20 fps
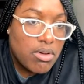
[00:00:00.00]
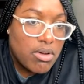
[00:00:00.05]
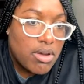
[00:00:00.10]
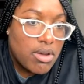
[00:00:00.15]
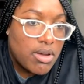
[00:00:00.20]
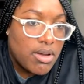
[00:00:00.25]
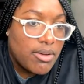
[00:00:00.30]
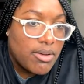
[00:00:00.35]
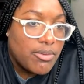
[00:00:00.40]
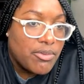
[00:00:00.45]

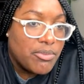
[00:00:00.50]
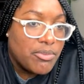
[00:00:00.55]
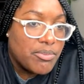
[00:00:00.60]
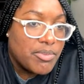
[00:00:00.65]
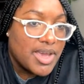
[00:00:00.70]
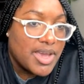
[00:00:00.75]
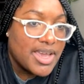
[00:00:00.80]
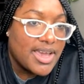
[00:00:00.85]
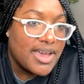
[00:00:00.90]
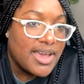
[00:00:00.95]
Oh
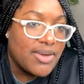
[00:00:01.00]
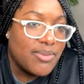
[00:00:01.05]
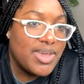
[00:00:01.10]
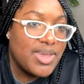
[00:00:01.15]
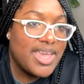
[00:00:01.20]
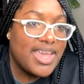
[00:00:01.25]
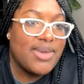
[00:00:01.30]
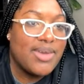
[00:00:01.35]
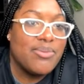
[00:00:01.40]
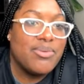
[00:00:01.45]
my God, we
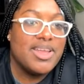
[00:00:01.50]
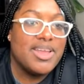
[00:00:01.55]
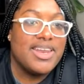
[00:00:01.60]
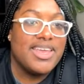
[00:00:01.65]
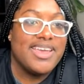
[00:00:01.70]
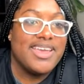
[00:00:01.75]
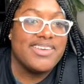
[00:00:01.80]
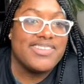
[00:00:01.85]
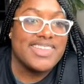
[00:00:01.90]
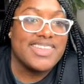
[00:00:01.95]
had one
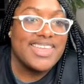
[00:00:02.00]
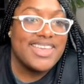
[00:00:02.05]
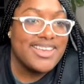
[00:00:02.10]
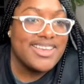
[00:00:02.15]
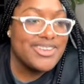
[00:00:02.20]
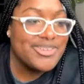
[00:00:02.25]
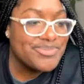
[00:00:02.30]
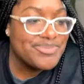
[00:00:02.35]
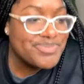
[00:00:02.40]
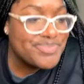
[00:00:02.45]
last
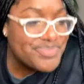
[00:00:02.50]
night.